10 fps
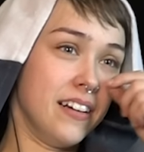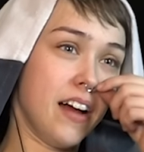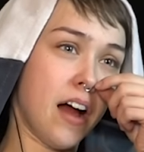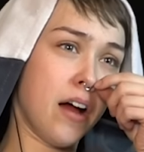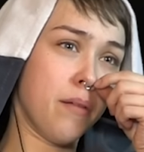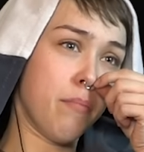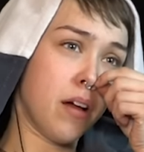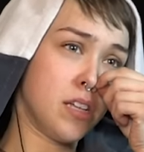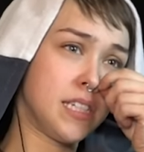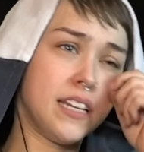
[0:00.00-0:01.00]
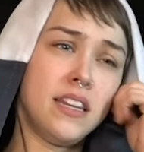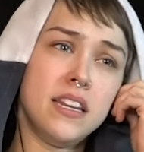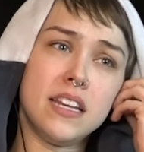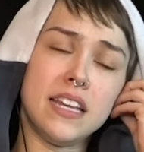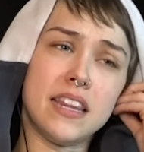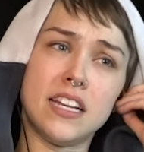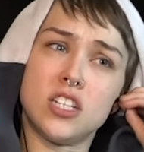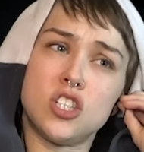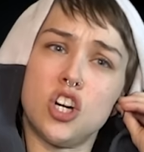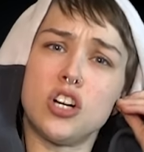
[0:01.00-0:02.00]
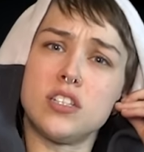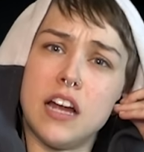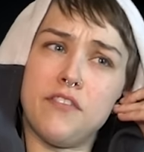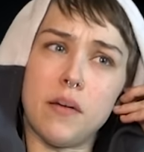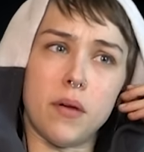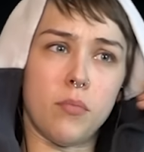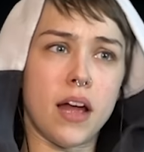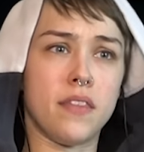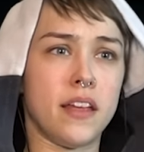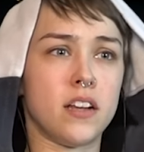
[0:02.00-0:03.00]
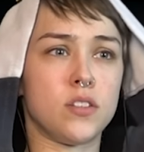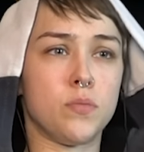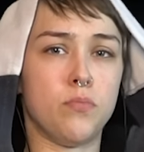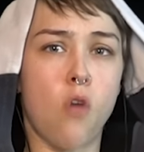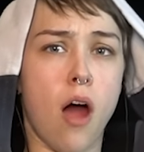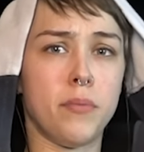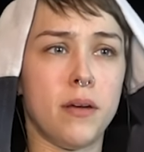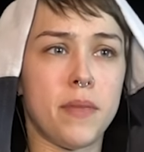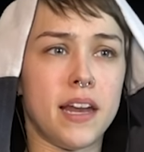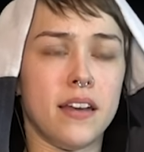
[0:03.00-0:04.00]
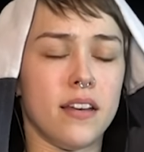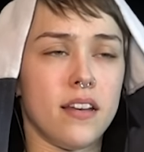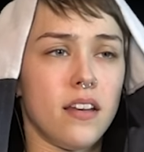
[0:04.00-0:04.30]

Um, did he, they just took stuff from him, right? They just robbed him. They didn't.